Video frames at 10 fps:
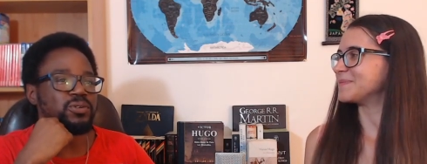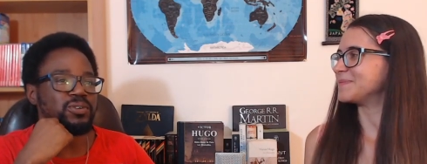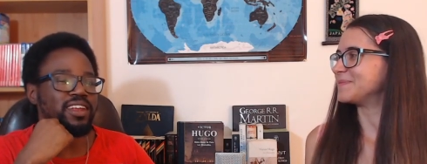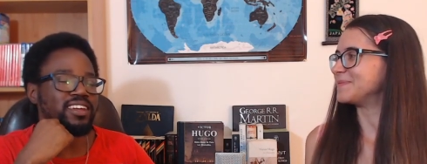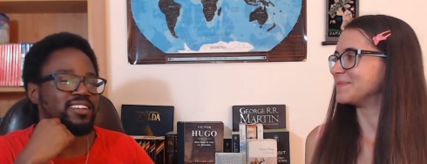
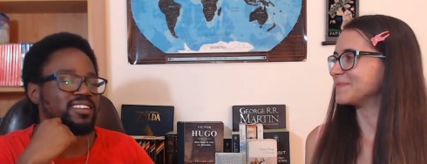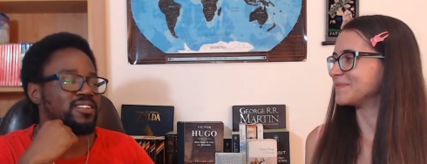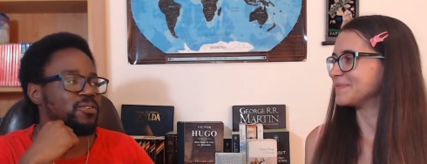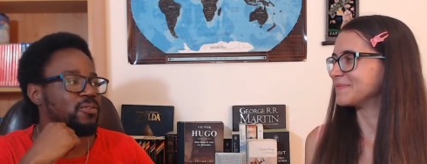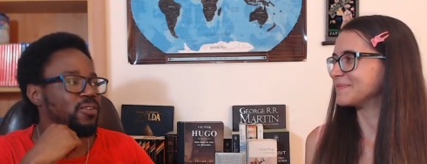Speaker 1: like
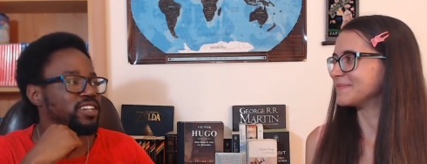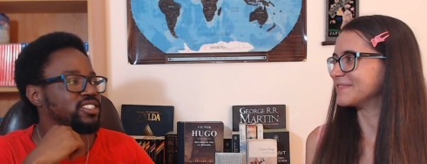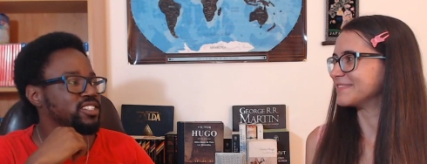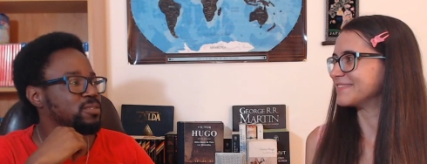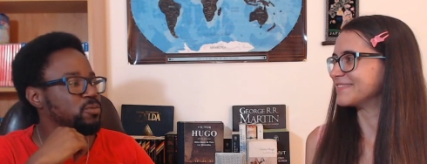watch
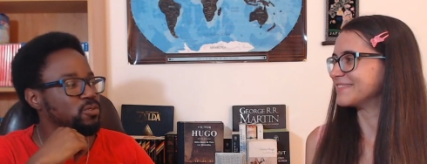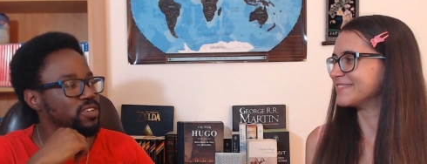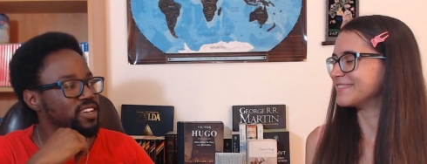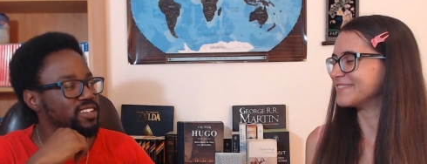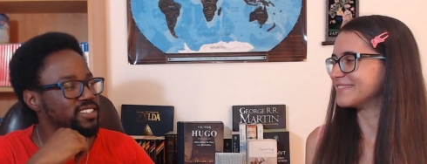this
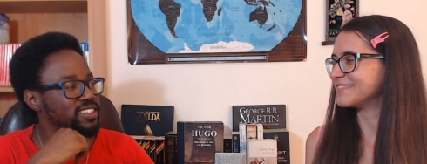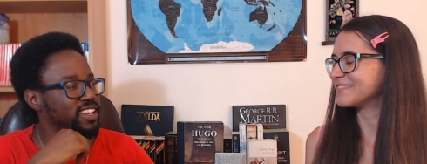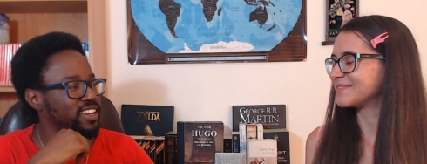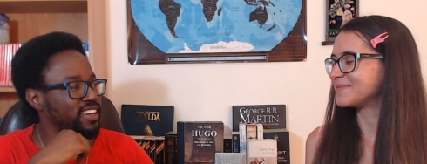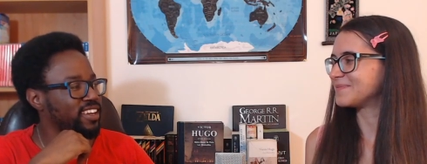movie and
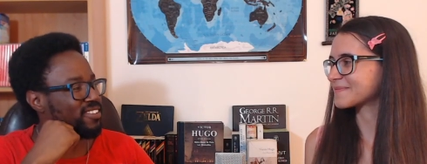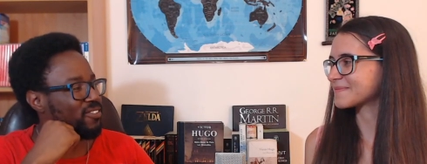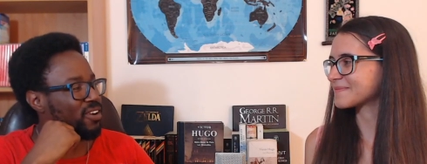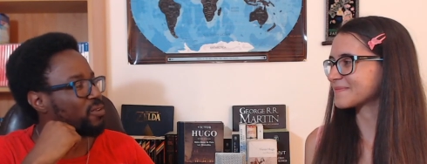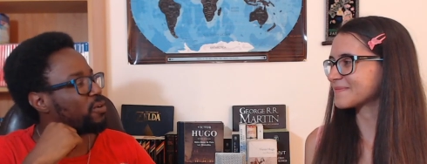say,
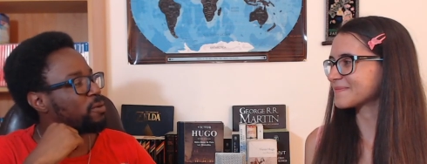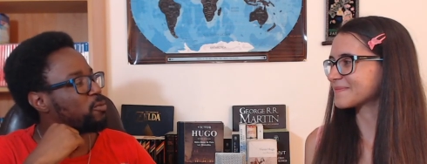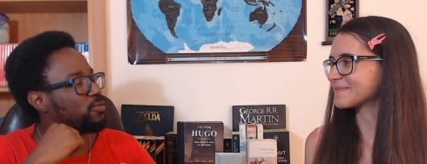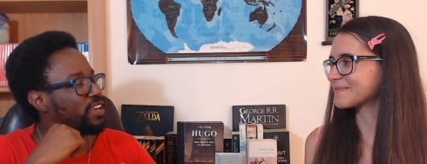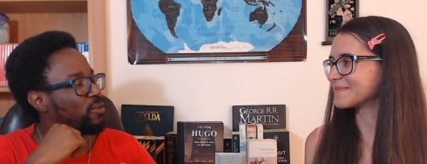what a great
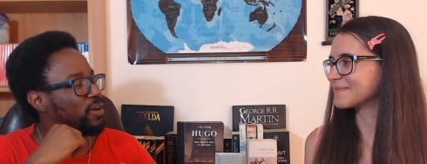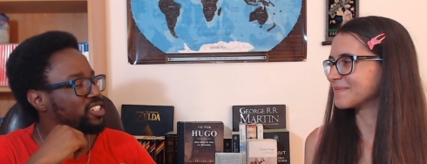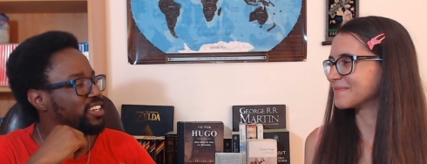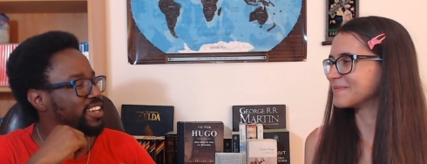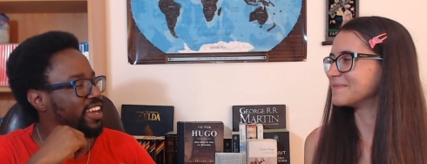movie, I'd
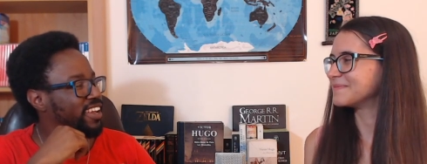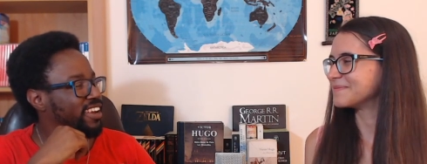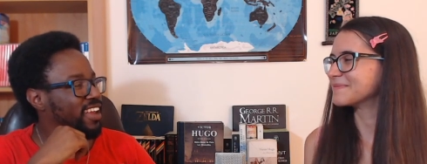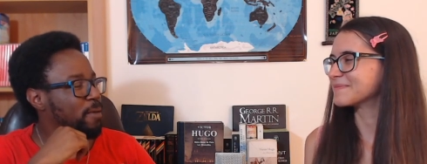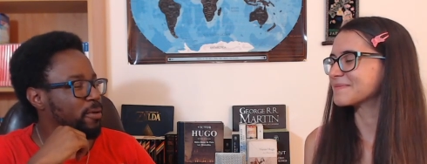watch it
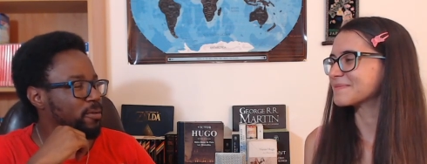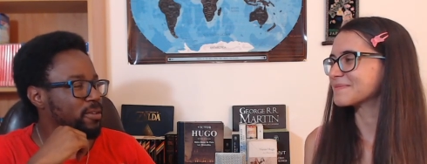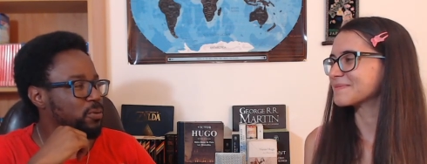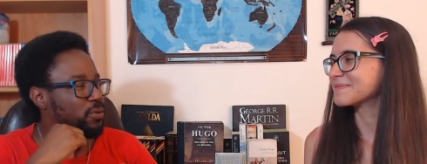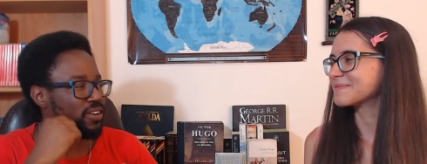again. I
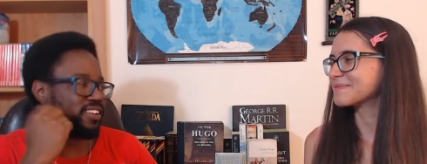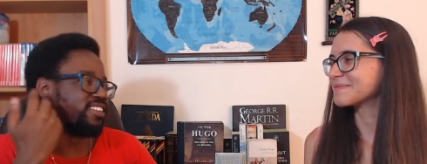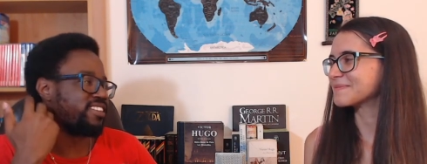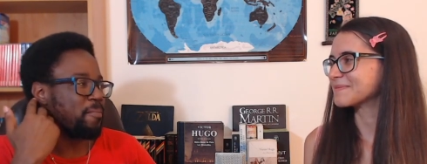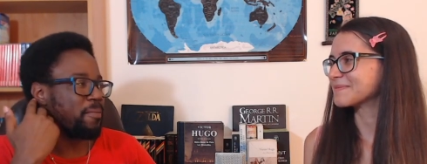probably
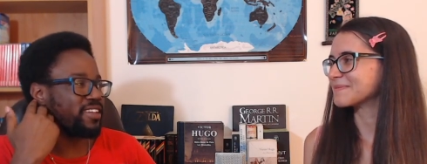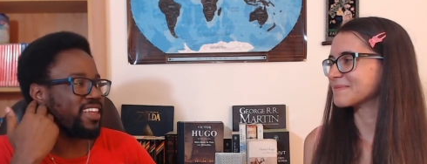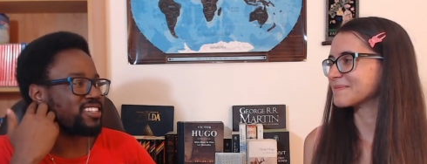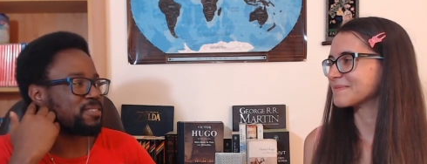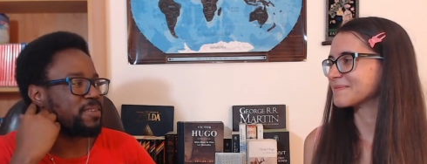wouldn't, but
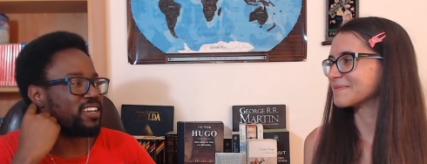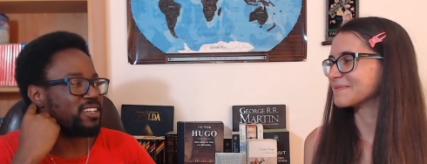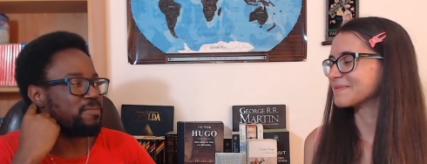that's mainly